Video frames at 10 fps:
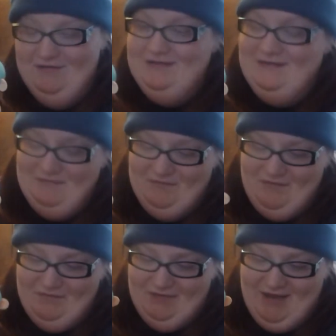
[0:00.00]
It's definitely
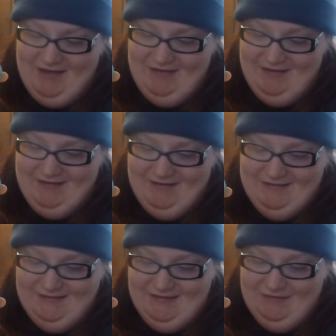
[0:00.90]
fun for that, and I think they
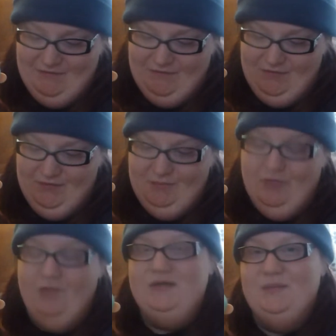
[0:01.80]
said if you get
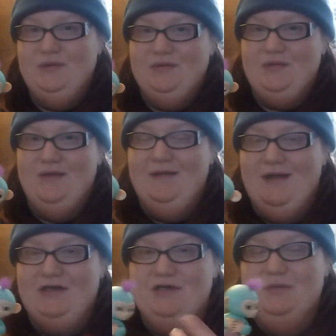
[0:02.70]
multiples around, they
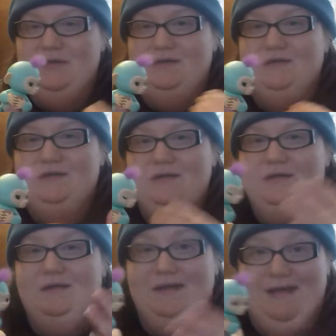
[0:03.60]
actually will, like,